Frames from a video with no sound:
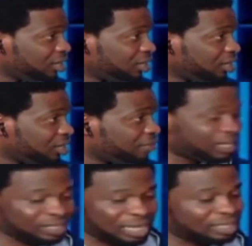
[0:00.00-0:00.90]
if I
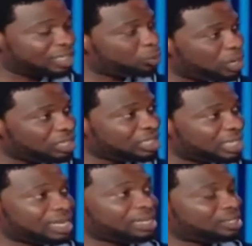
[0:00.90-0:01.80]
start explaining
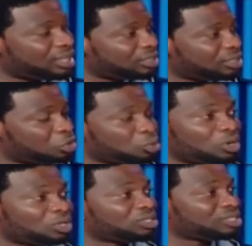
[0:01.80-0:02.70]
and dissecting it, you will
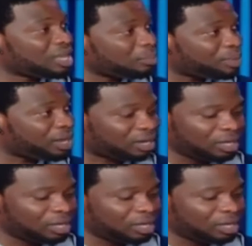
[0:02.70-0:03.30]
understand better.